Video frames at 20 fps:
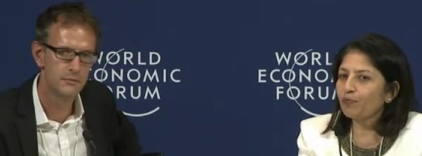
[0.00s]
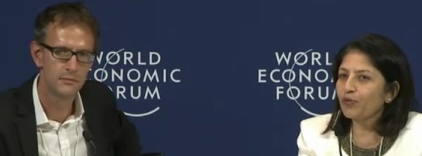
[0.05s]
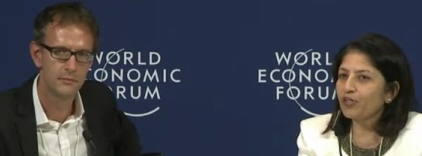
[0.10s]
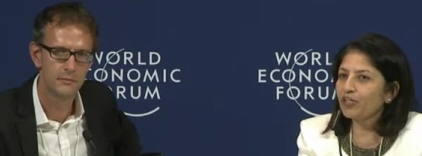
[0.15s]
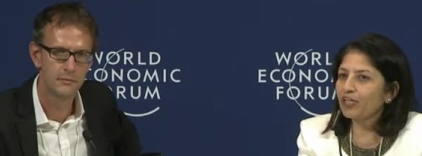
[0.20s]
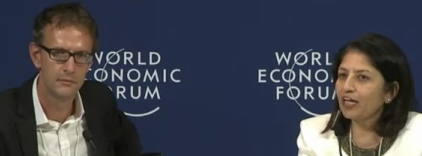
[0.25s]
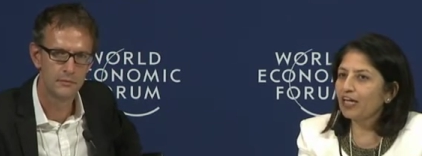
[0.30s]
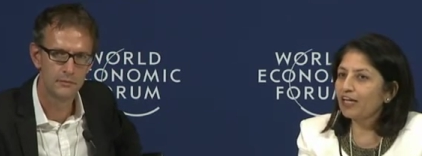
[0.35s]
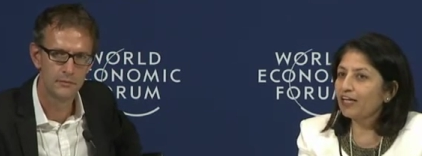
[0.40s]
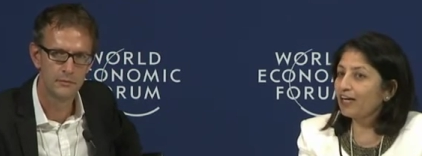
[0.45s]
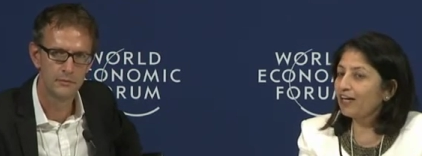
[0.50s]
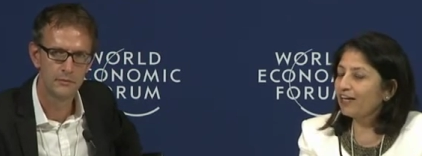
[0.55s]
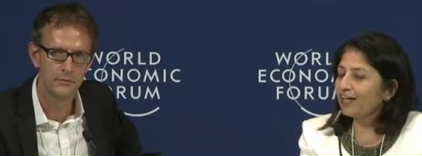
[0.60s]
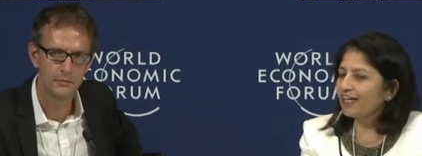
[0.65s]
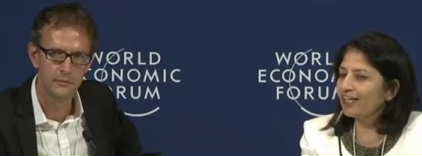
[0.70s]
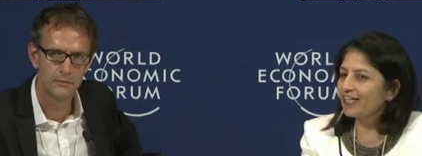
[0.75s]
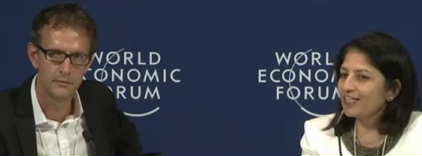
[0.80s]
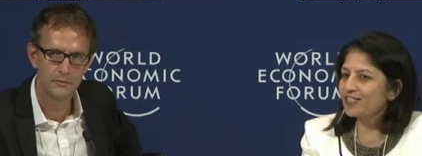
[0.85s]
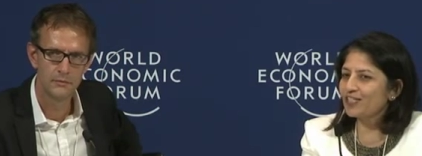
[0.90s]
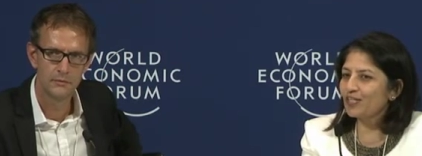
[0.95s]
Speaker 1: working,
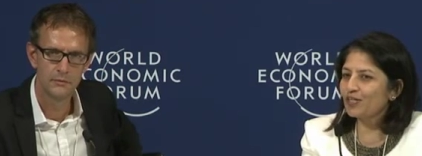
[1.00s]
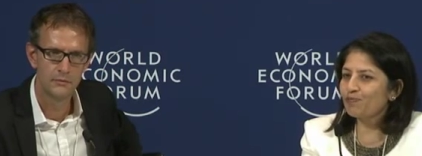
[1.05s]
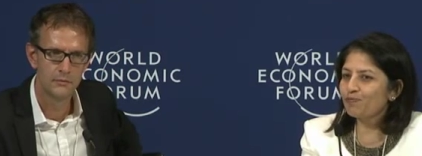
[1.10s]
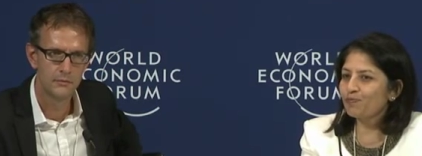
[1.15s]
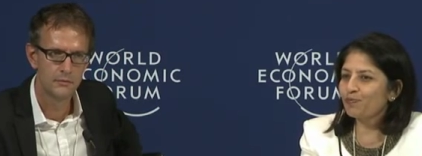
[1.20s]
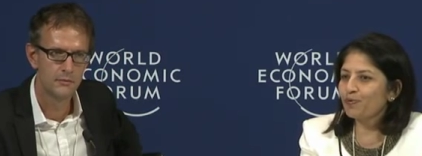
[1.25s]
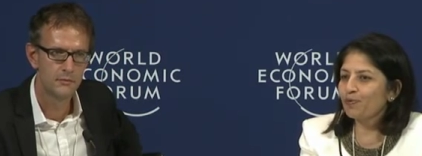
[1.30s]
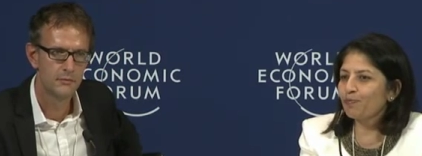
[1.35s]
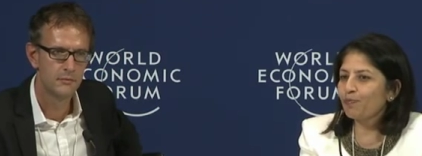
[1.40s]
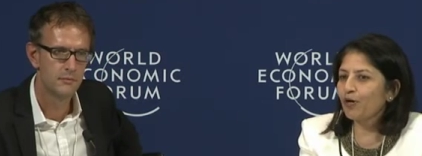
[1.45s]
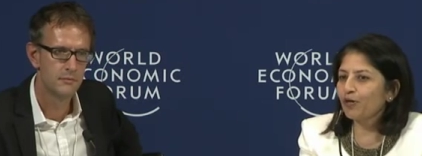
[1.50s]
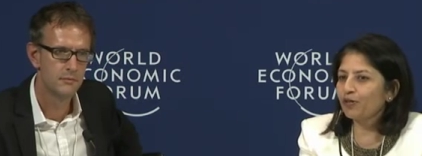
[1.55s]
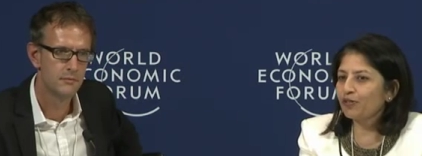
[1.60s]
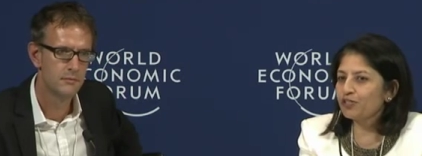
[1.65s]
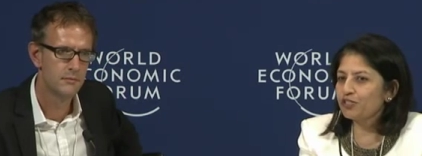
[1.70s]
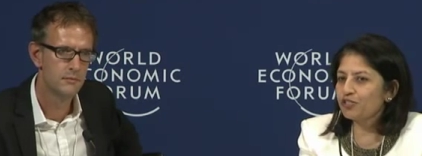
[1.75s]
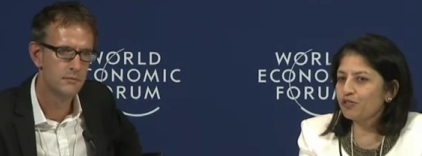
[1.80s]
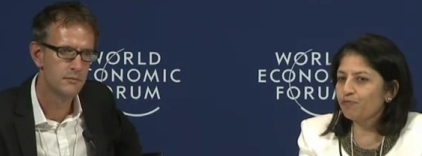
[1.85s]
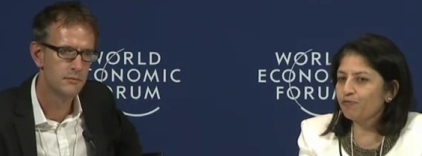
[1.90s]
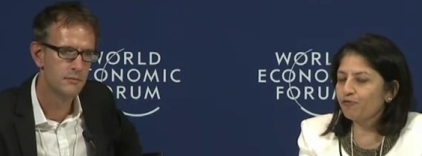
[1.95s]
like I said, the
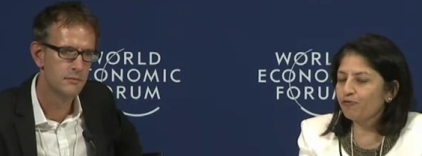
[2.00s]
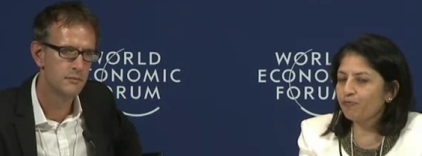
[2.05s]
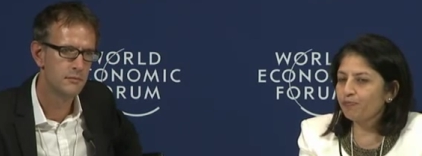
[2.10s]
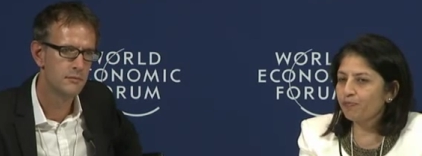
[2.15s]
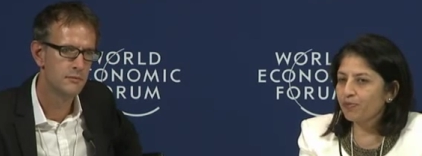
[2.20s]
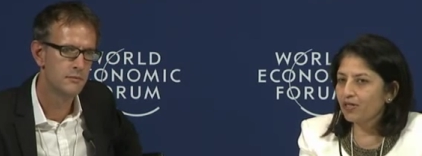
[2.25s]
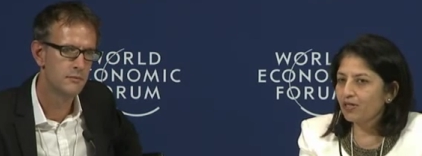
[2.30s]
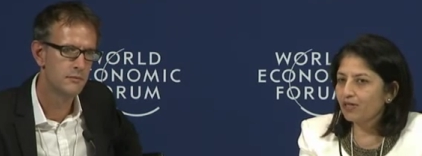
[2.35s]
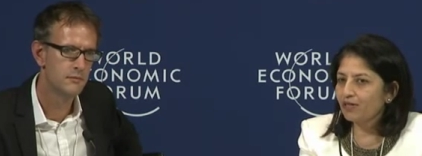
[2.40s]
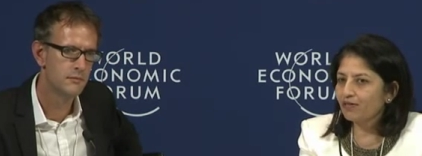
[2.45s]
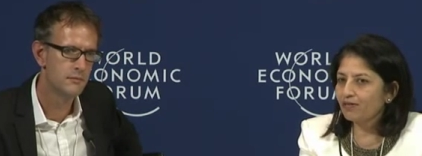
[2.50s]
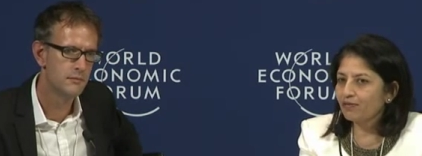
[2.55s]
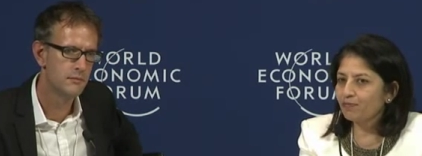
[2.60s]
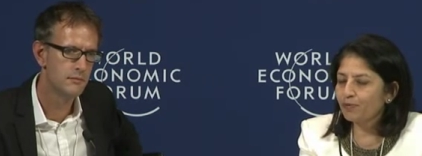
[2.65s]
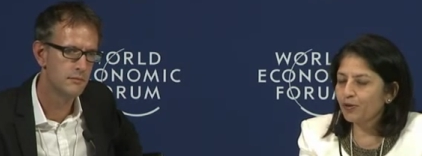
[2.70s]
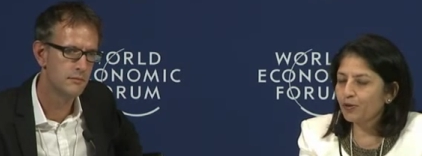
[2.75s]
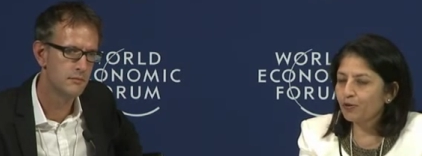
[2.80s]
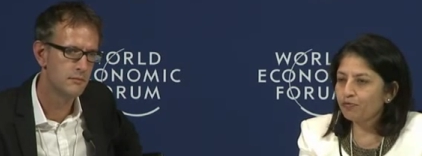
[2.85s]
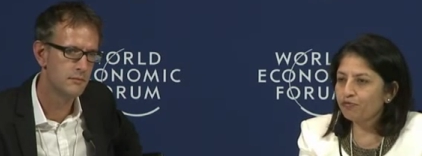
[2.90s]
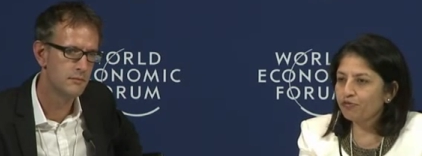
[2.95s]
partnership uh,
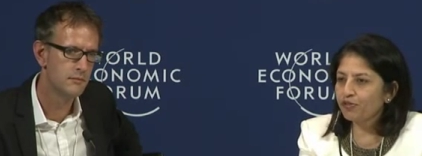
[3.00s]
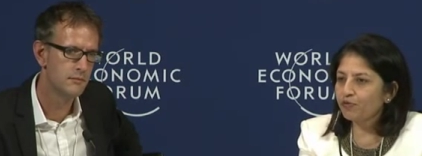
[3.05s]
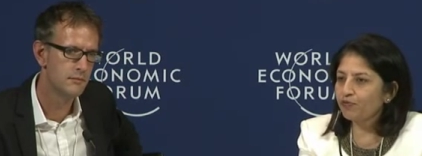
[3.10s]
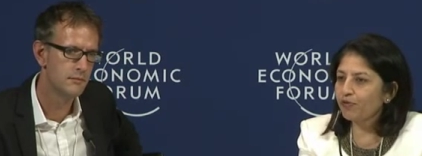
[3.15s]
part of it.